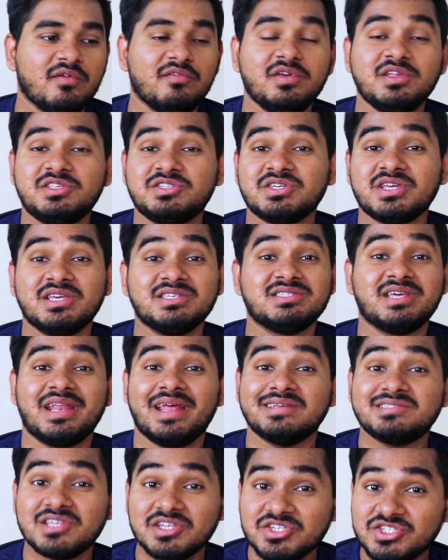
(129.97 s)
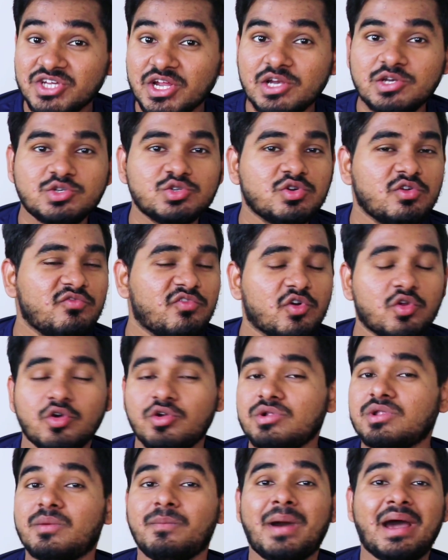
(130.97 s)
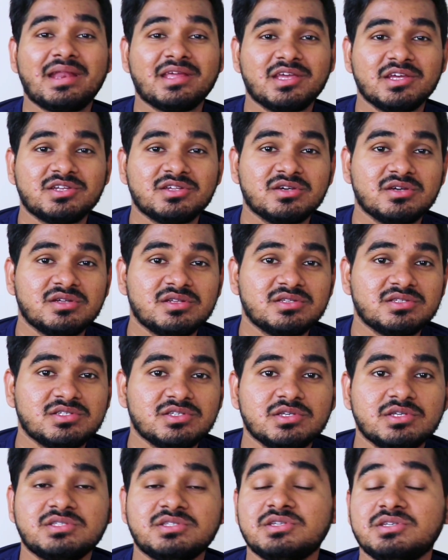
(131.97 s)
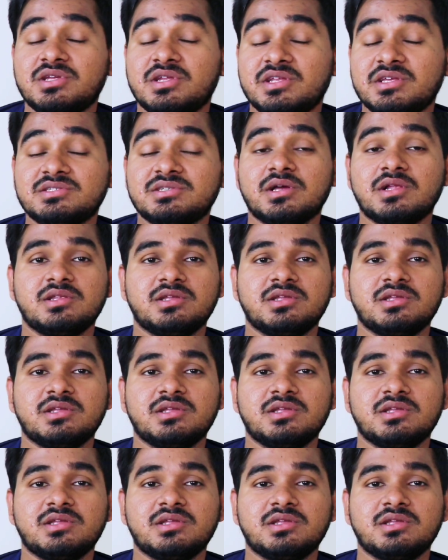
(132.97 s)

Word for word: which is an essential tool for all the marketers is it is